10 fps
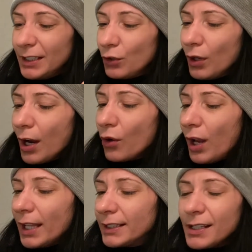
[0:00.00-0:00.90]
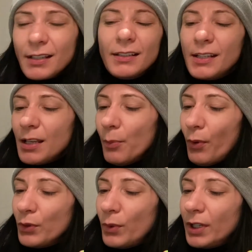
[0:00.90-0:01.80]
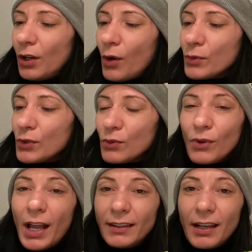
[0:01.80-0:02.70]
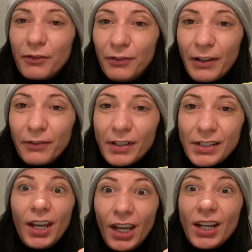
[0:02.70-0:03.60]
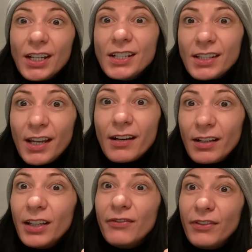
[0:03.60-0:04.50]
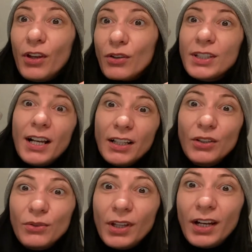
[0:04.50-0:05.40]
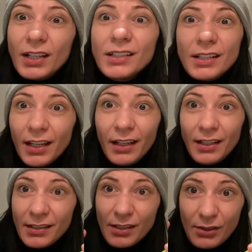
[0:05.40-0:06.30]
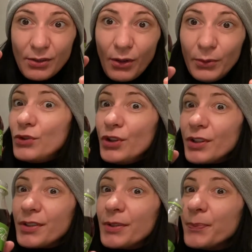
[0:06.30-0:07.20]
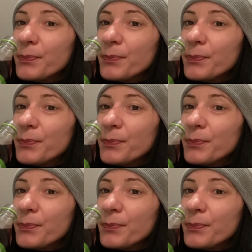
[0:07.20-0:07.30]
Coca-Cola doesn't disappoint when it comes to like their flavors. It is there. If they are telling you there is, it is. So cheers.